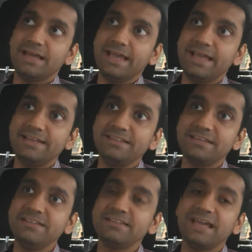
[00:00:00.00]

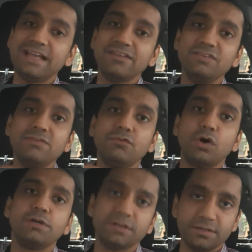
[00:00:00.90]
anything that we
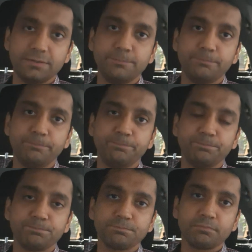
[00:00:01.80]
want
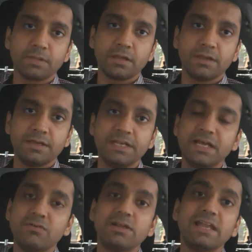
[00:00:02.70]
in
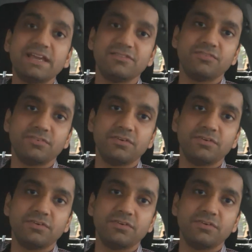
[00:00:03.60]
our life